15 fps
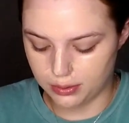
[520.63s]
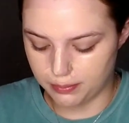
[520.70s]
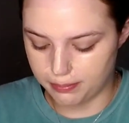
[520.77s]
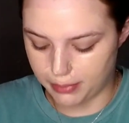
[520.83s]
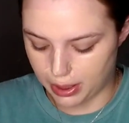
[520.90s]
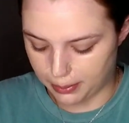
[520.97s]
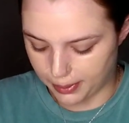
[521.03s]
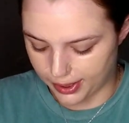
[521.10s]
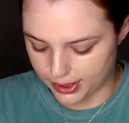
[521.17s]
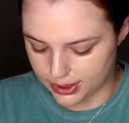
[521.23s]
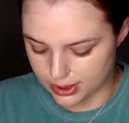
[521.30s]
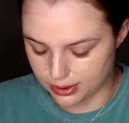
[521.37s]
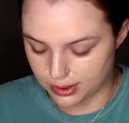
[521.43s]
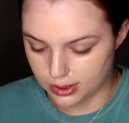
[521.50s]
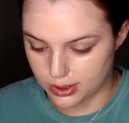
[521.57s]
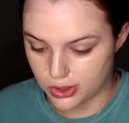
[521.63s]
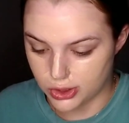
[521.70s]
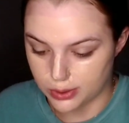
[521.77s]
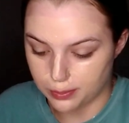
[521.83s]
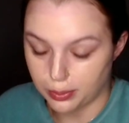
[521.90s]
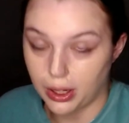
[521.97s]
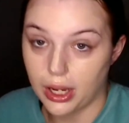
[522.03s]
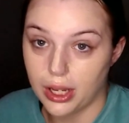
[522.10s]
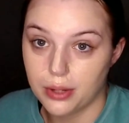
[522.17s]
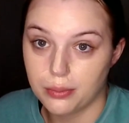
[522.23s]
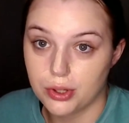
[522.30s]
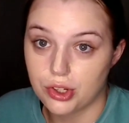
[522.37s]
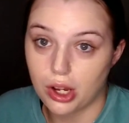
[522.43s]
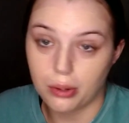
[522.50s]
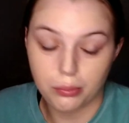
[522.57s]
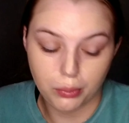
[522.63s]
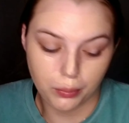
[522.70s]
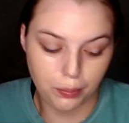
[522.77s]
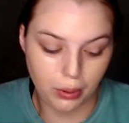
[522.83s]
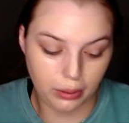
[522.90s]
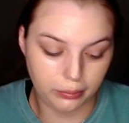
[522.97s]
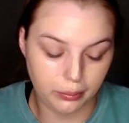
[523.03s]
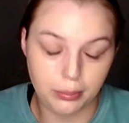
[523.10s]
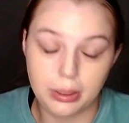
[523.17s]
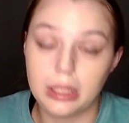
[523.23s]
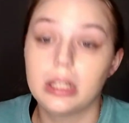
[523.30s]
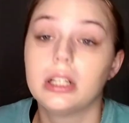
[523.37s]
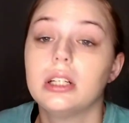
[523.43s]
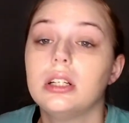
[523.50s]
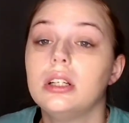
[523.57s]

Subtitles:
minimize the spread, which I will probably,